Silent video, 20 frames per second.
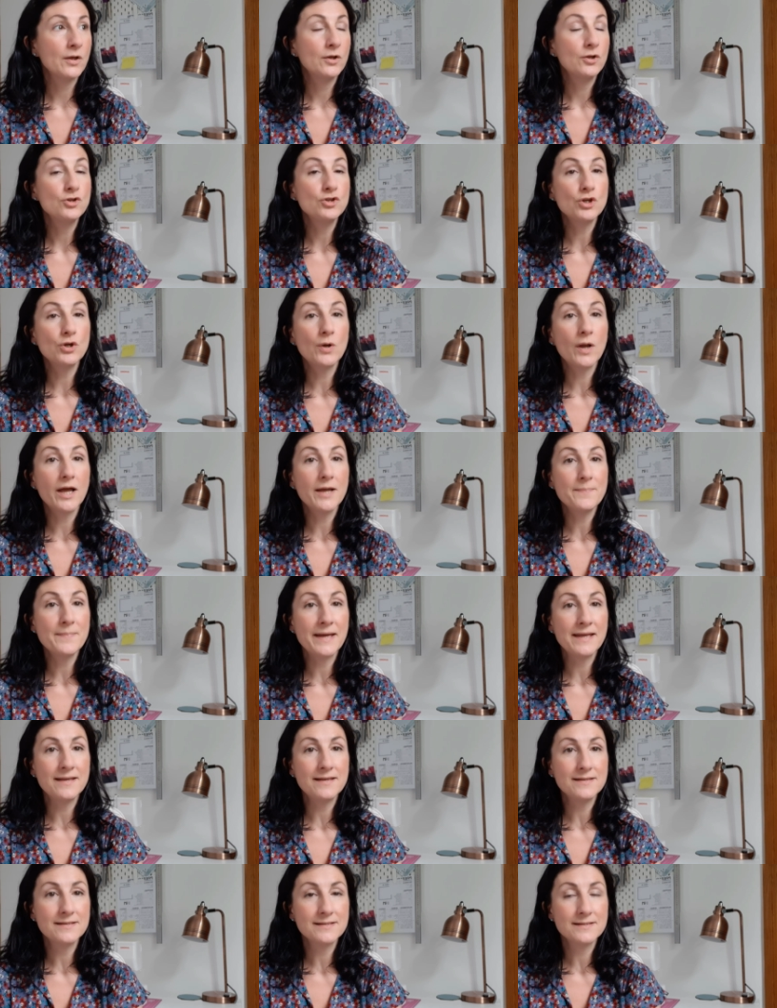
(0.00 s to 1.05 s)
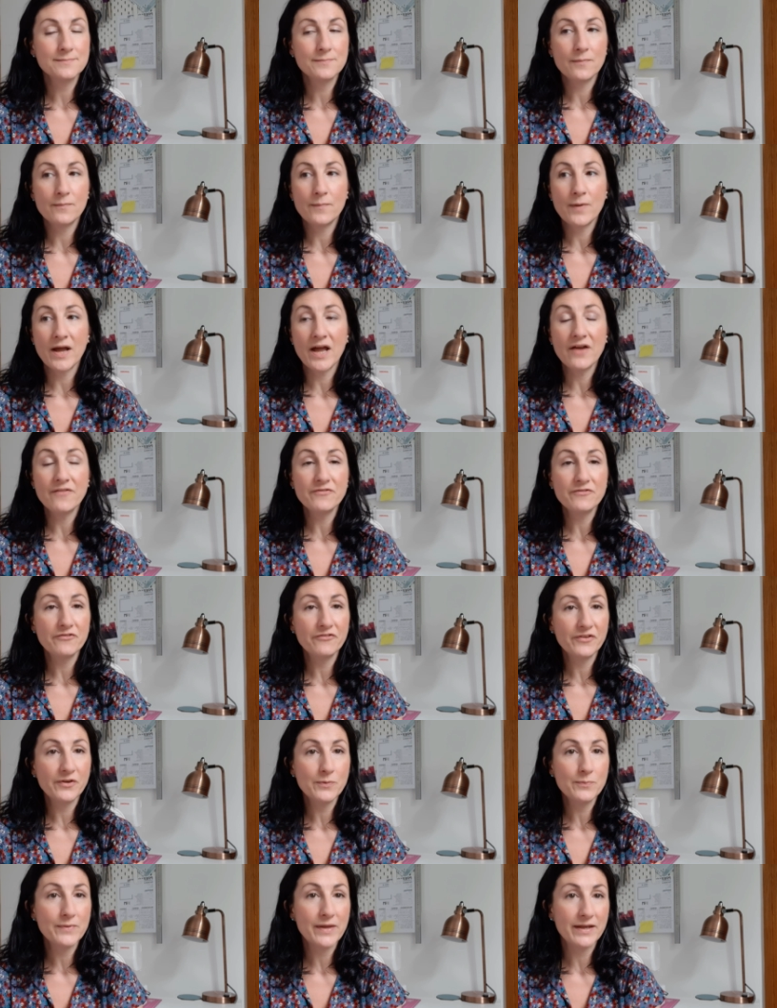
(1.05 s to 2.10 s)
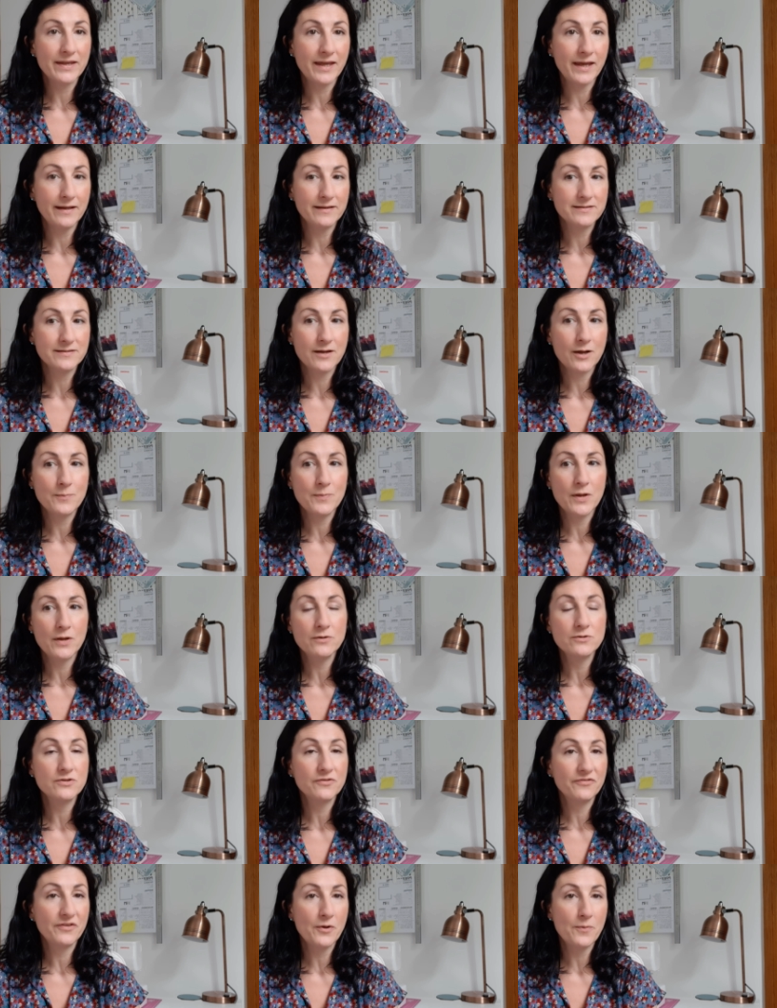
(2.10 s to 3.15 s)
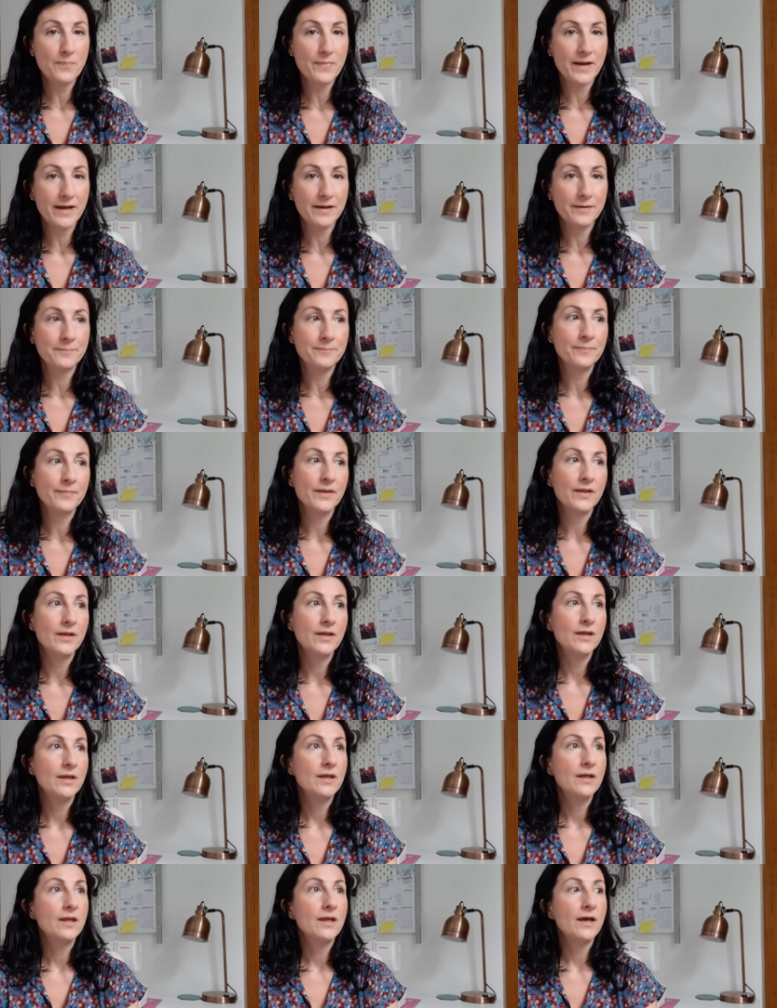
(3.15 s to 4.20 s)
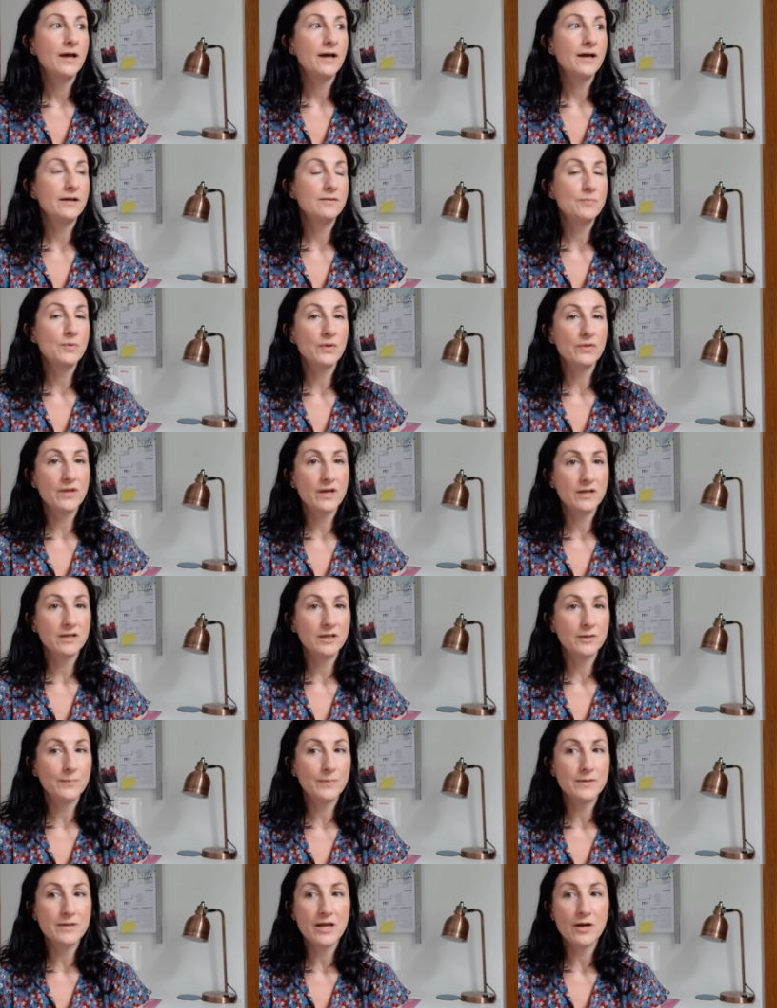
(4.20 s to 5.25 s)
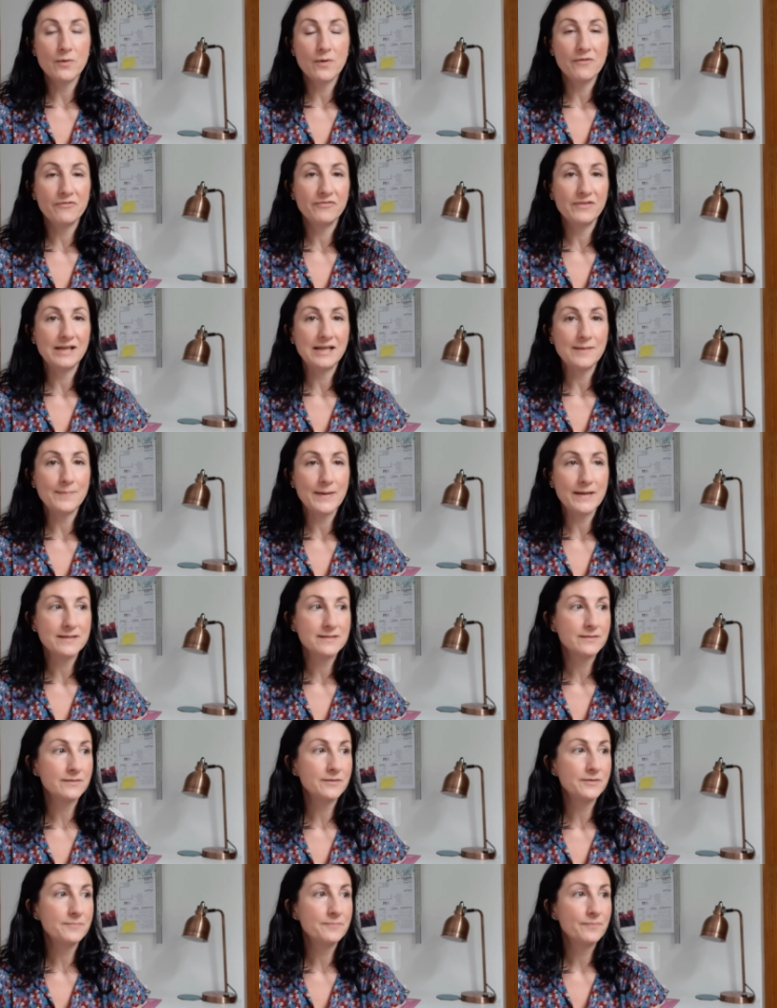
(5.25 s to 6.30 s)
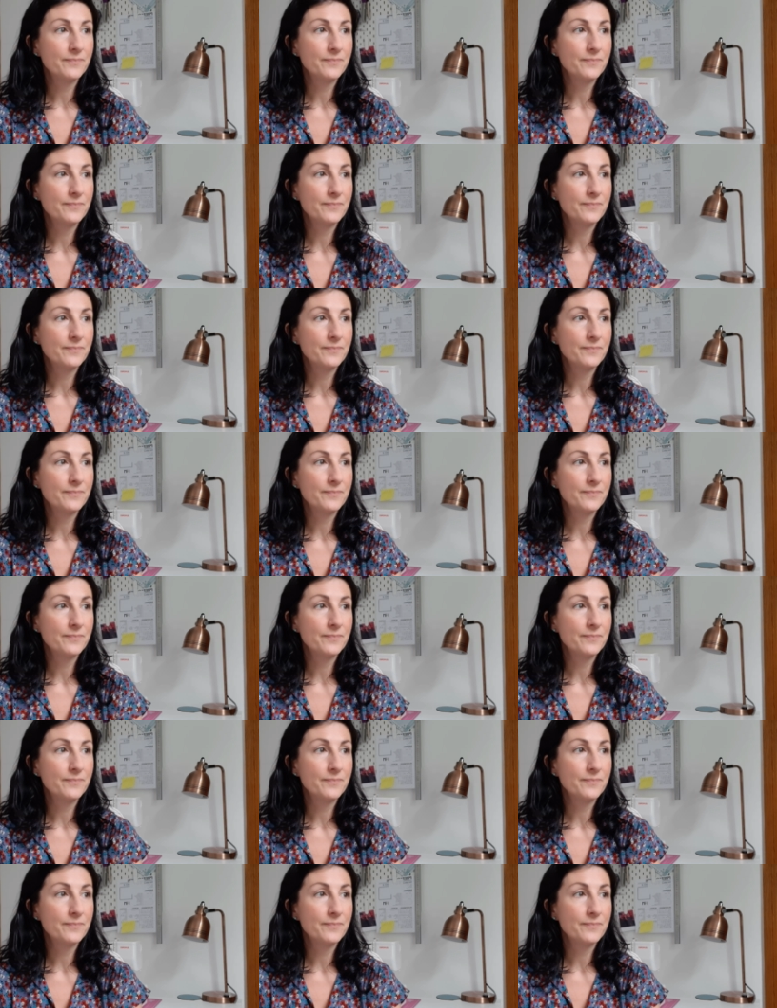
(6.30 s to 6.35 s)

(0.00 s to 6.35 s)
July makes. I haven't filmed that yet. I'm going to film that and put that up now I'm feeling better.